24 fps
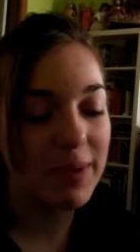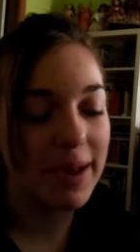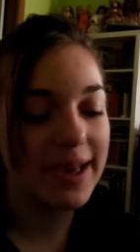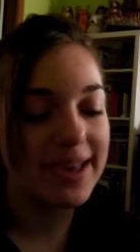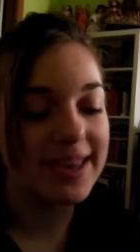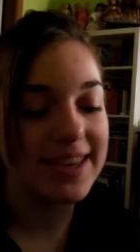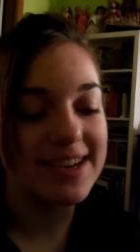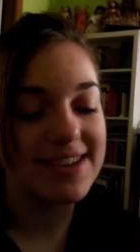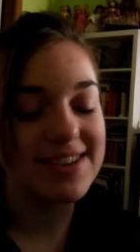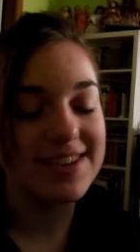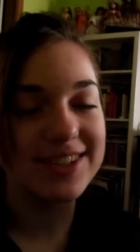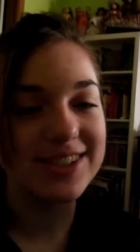
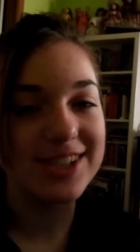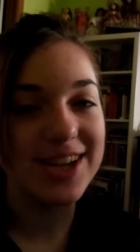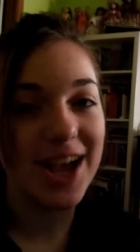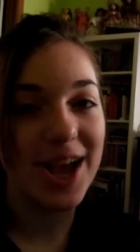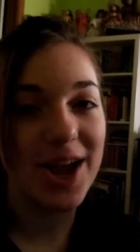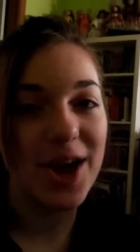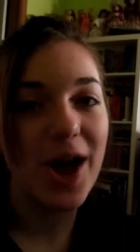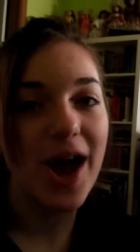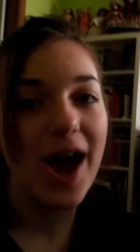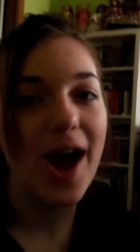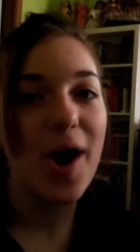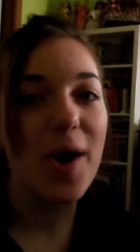But
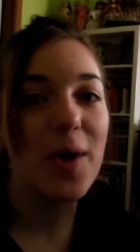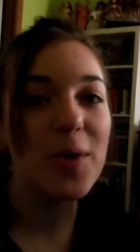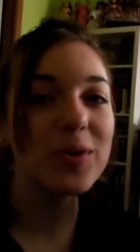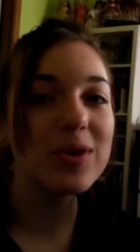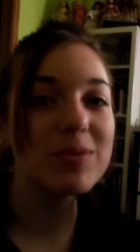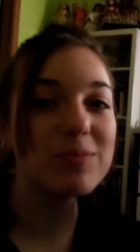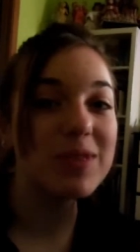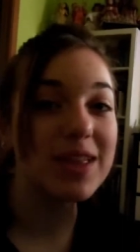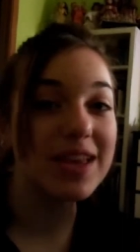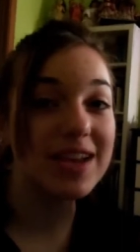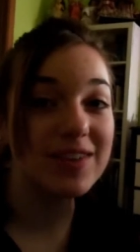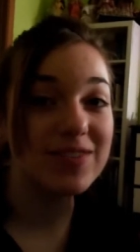yesterday
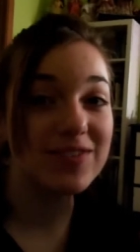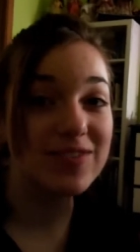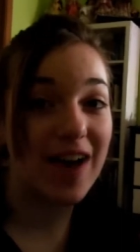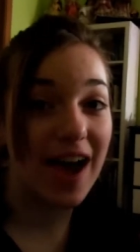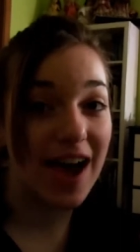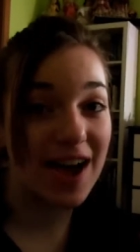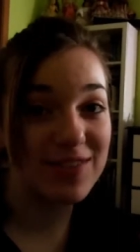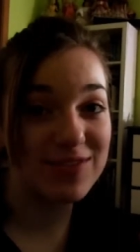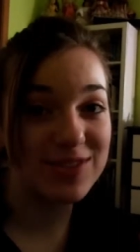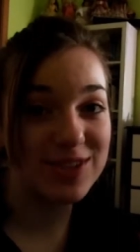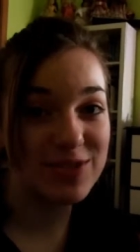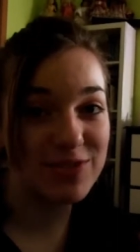we played
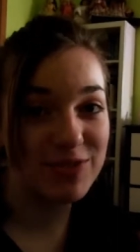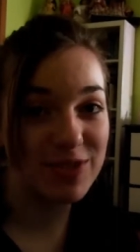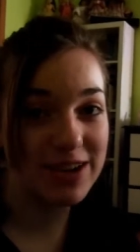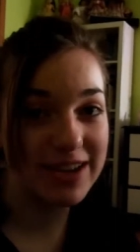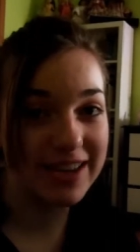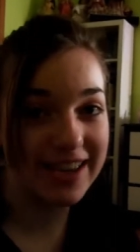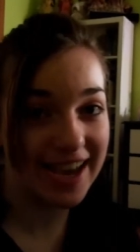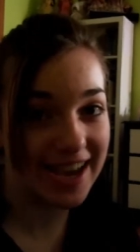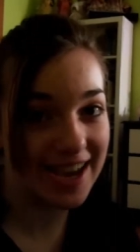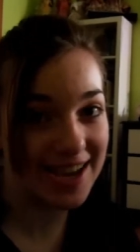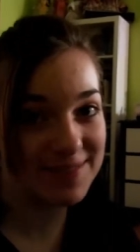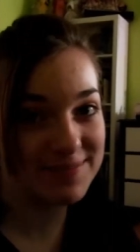five
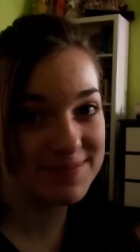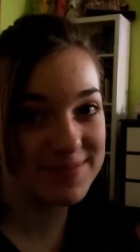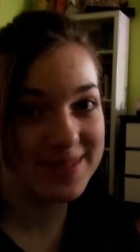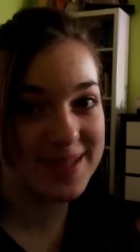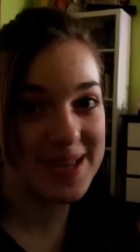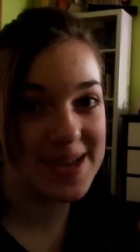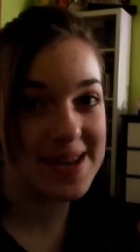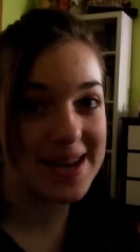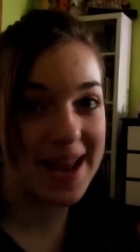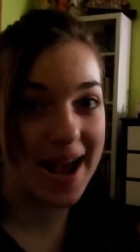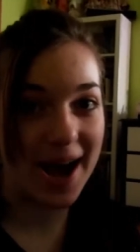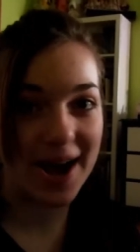different
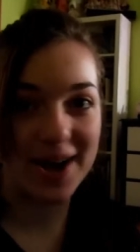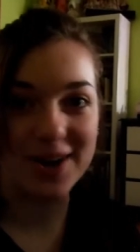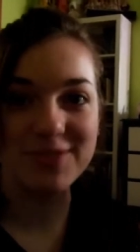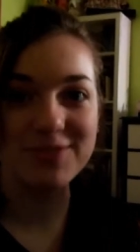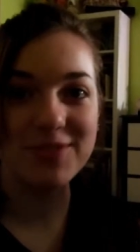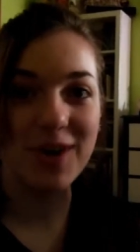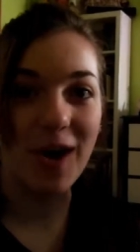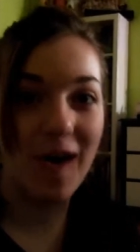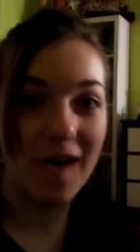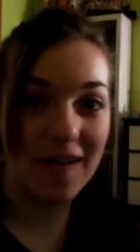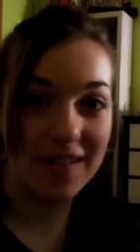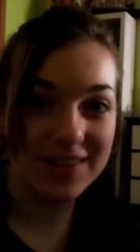games, and out
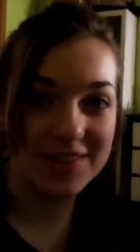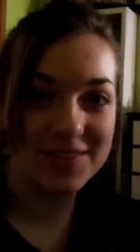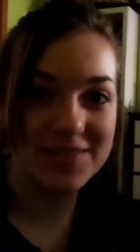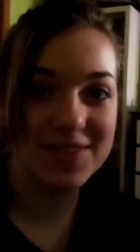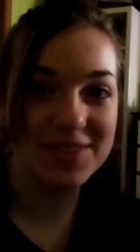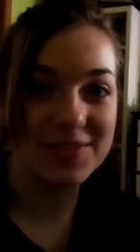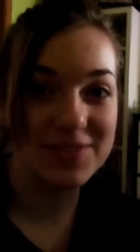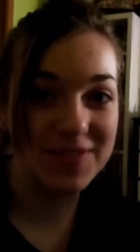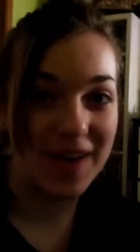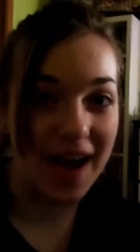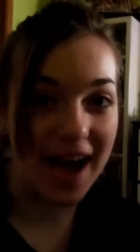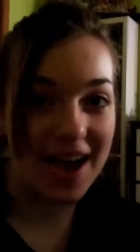of all
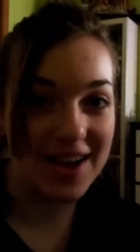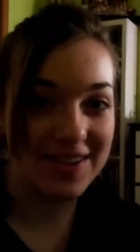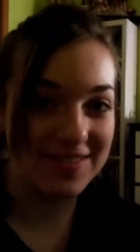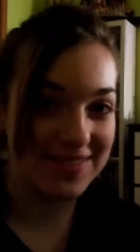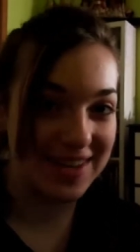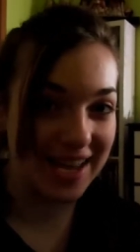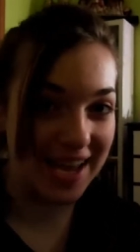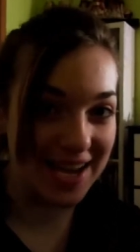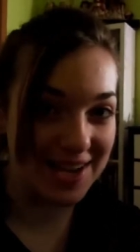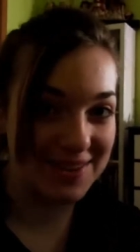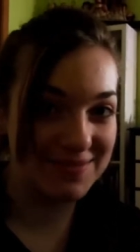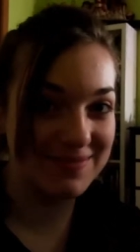of the
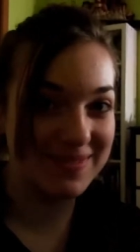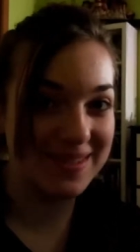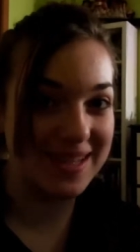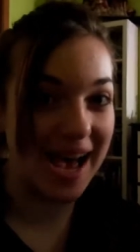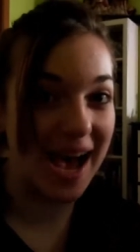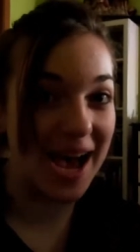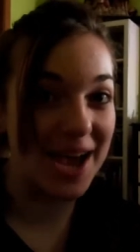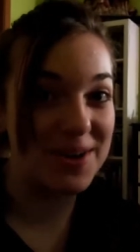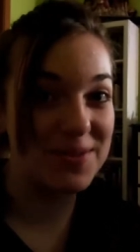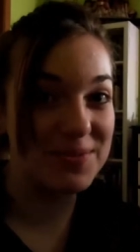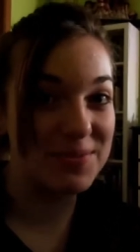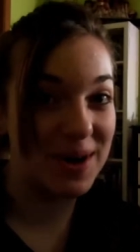five games,
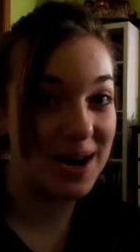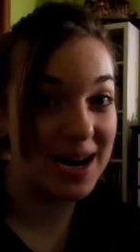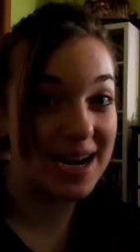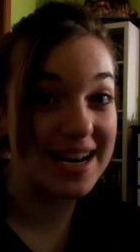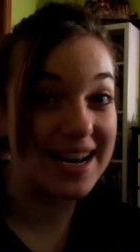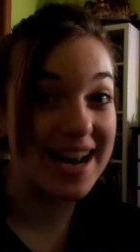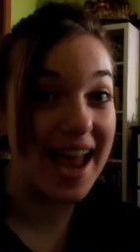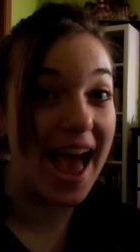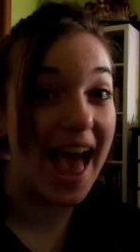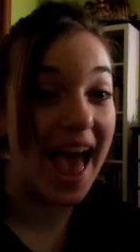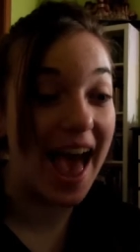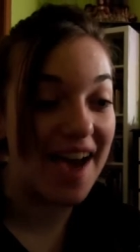I
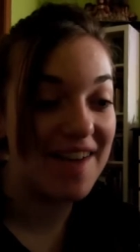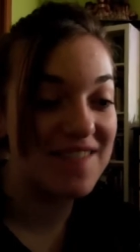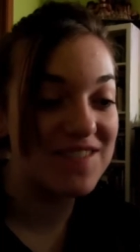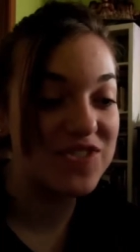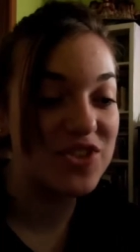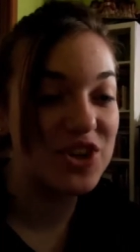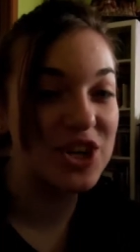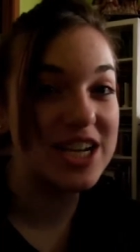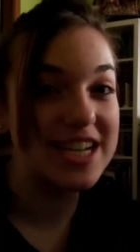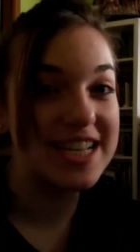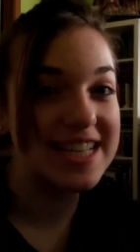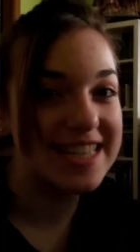won
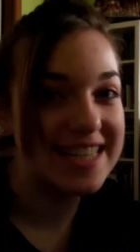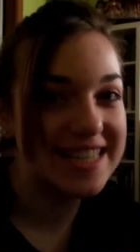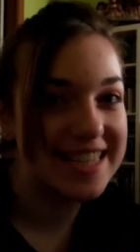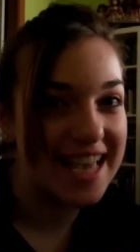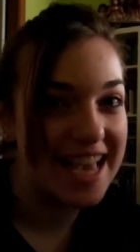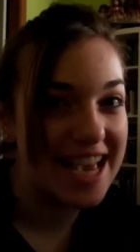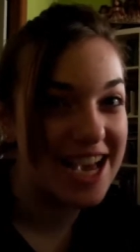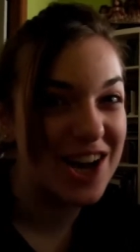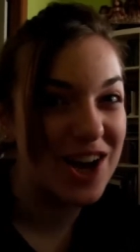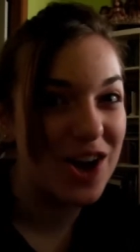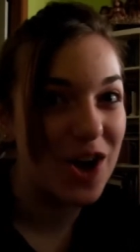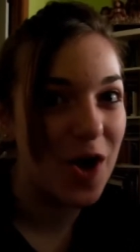every
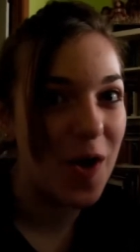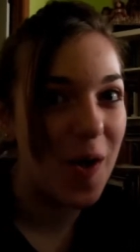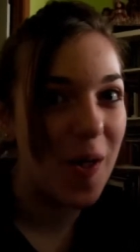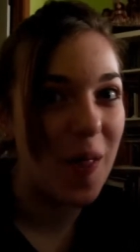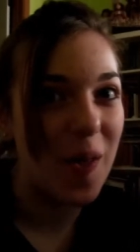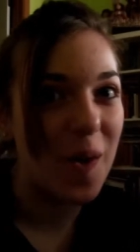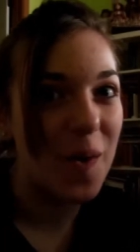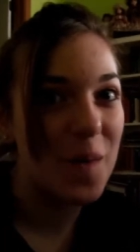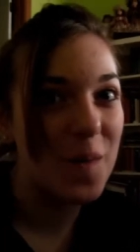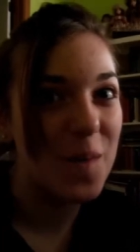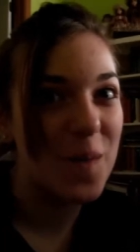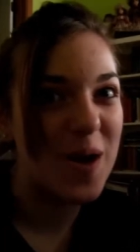
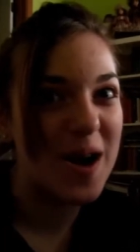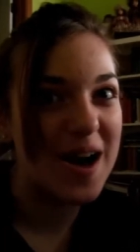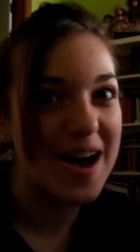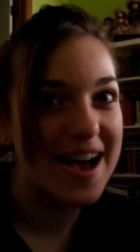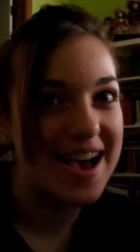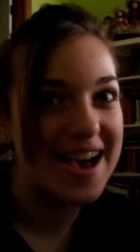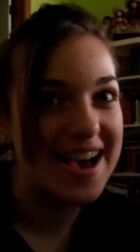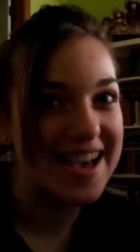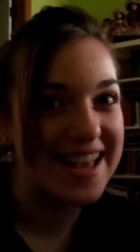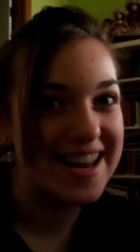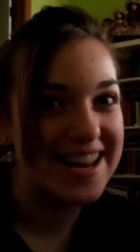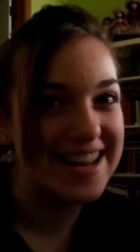single
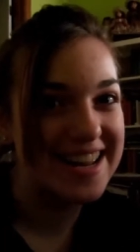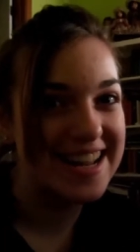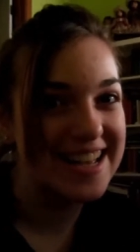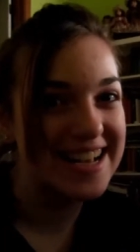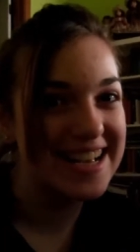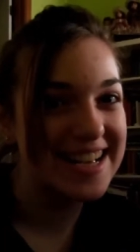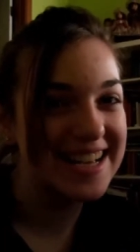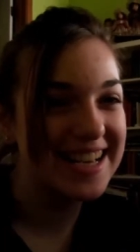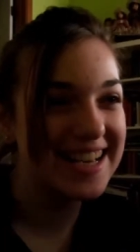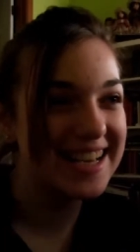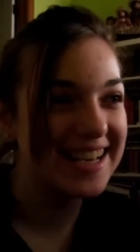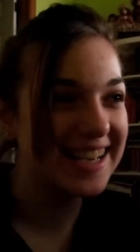one. We
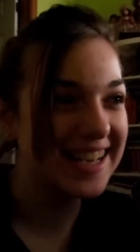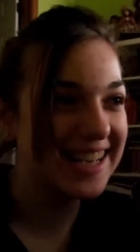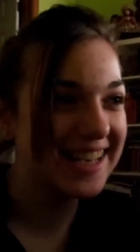played